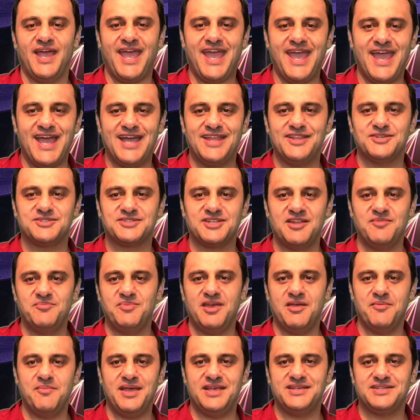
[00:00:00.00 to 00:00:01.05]
and there's going to be
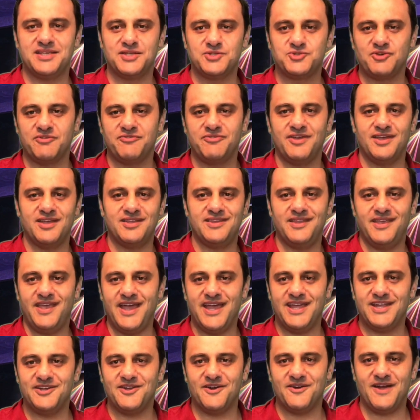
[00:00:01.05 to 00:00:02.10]
amazing trivia at the
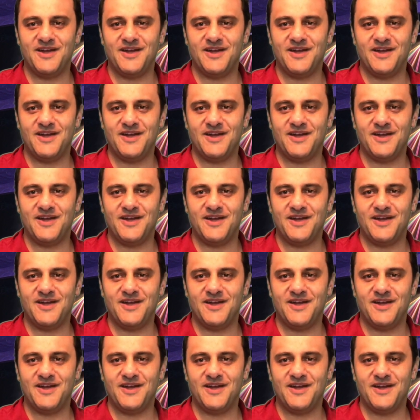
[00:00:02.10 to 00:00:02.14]
end, all